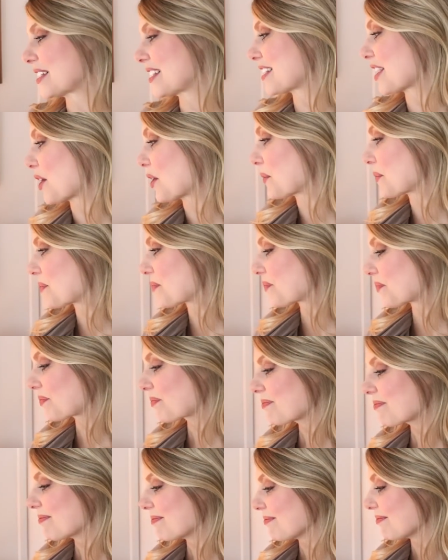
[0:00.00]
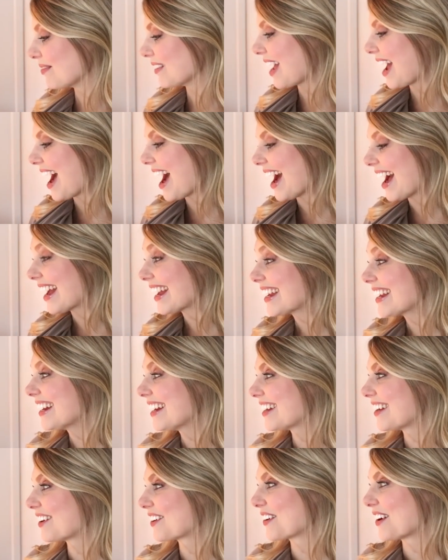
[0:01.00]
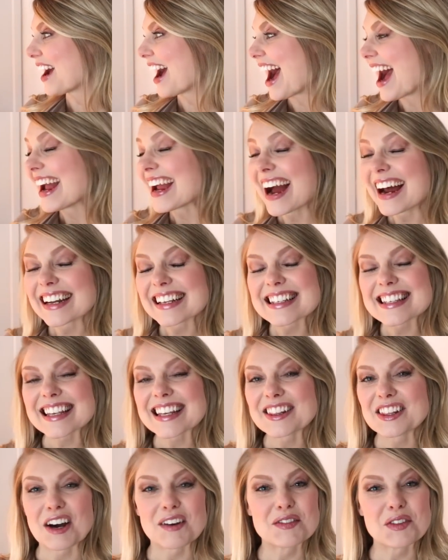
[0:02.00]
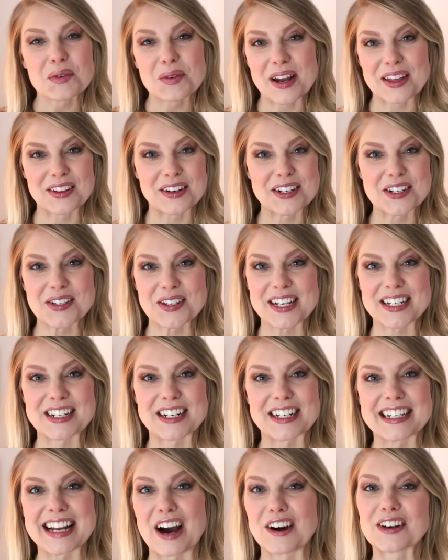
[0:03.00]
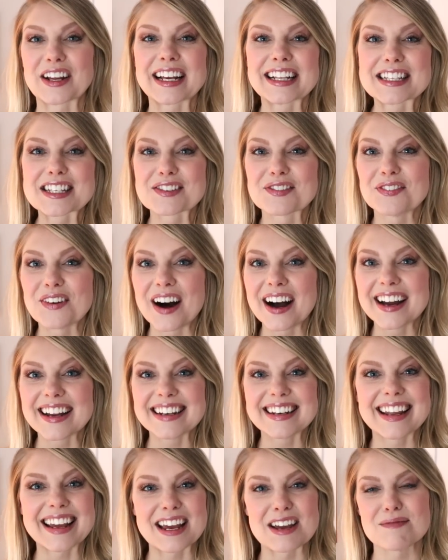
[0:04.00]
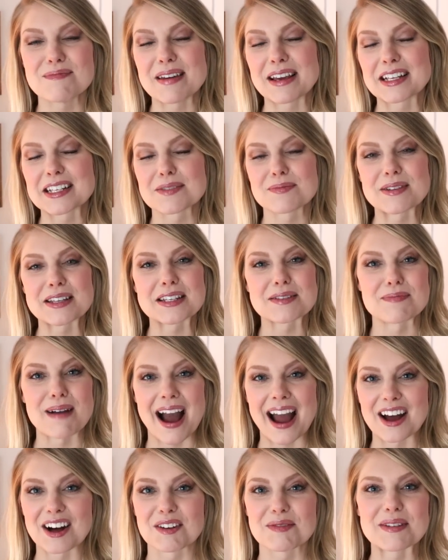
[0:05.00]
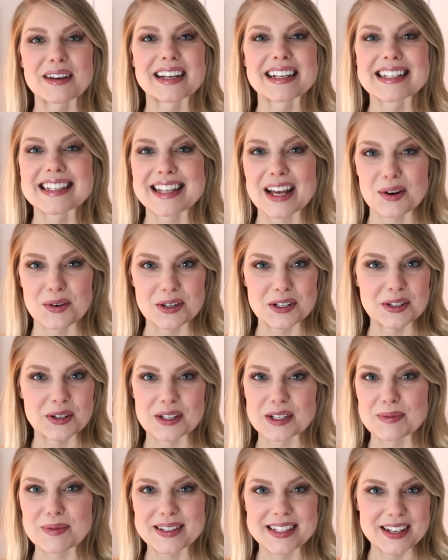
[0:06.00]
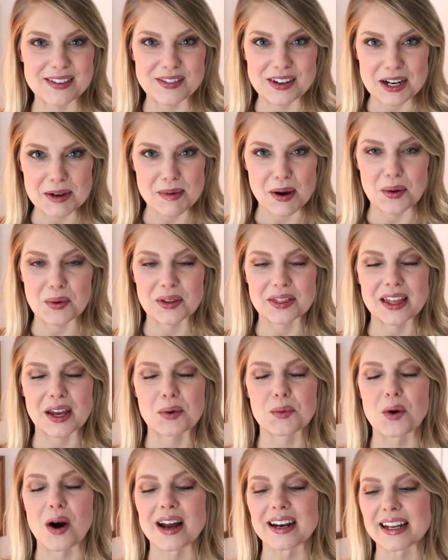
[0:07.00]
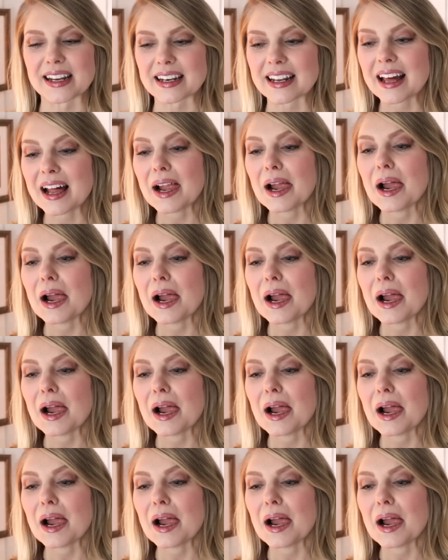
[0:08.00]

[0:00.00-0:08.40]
So I I honestly love the way their tree turned out. It's fun, it makes me smile because they were so specific about what they wanted.